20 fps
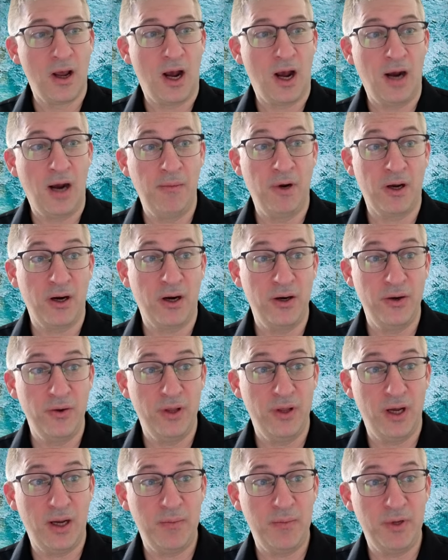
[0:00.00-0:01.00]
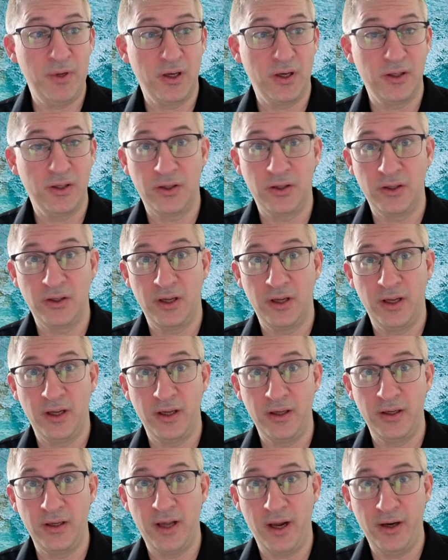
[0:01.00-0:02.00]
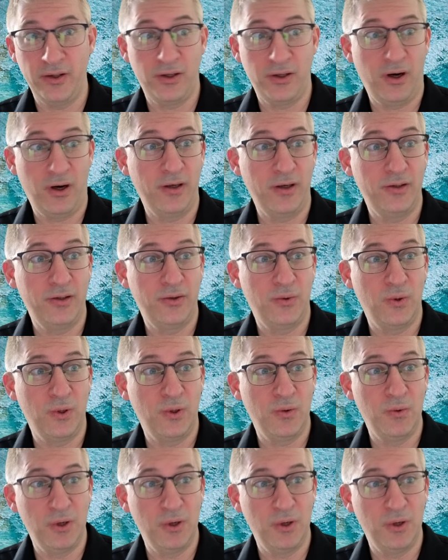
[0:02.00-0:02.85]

I'm not going to do that because this is a getting started tour.